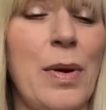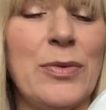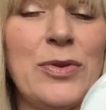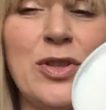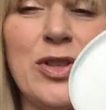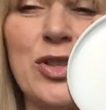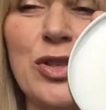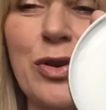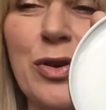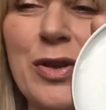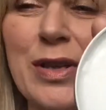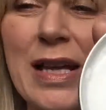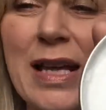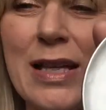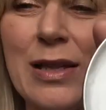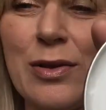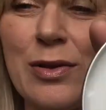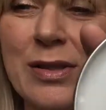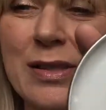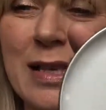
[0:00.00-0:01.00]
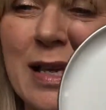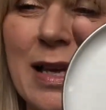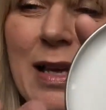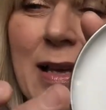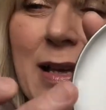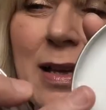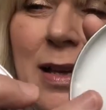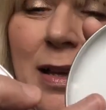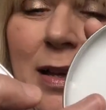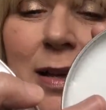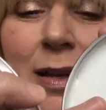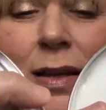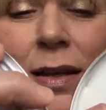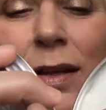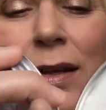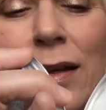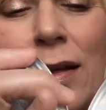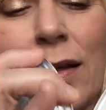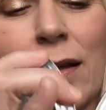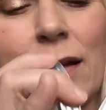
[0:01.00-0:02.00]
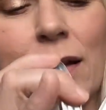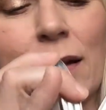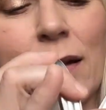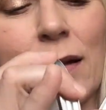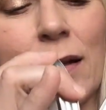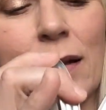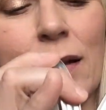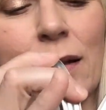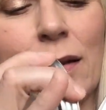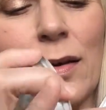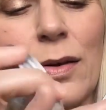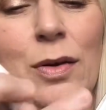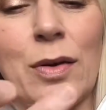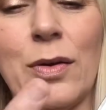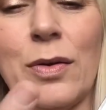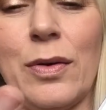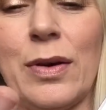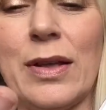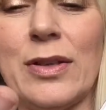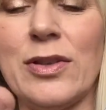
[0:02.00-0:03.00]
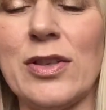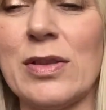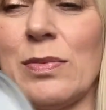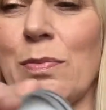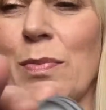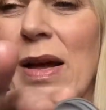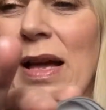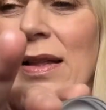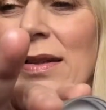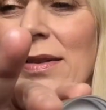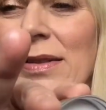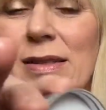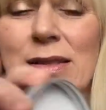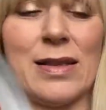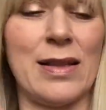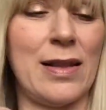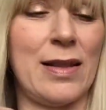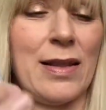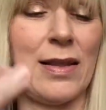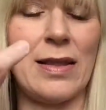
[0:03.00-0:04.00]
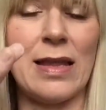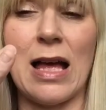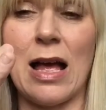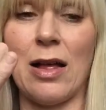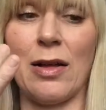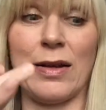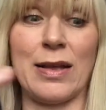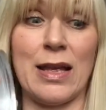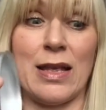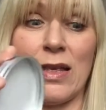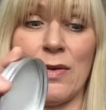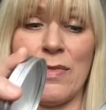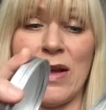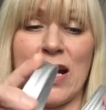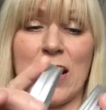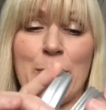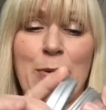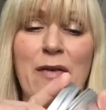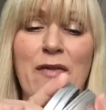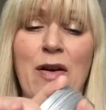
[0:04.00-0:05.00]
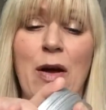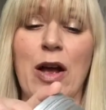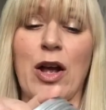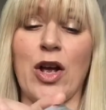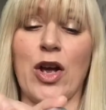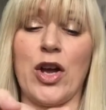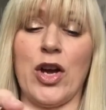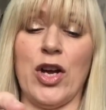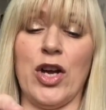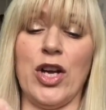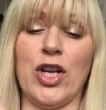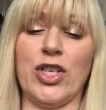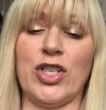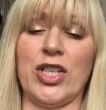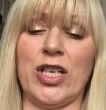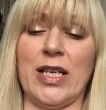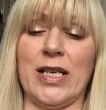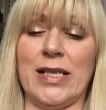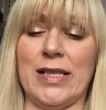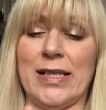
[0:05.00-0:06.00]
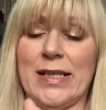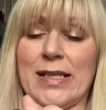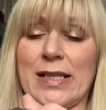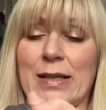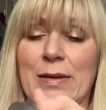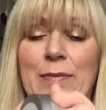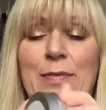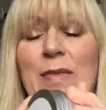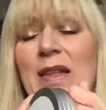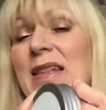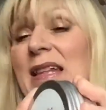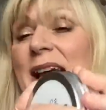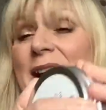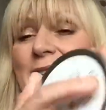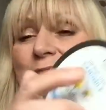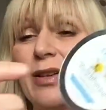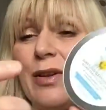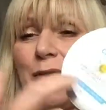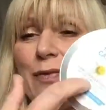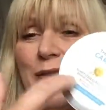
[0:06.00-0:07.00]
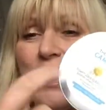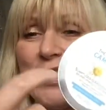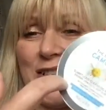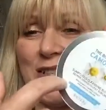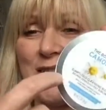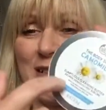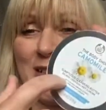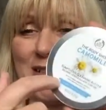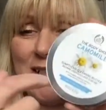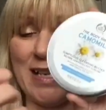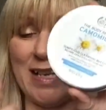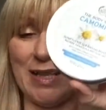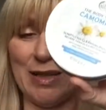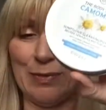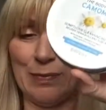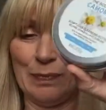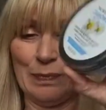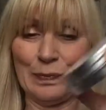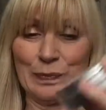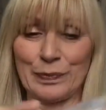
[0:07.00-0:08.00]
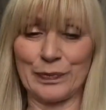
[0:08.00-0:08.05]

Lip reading: I'm just showing you. It looks like, oh, it just melts. That'll get your makeup off. Gorgeous. Nice old-fashioned tin.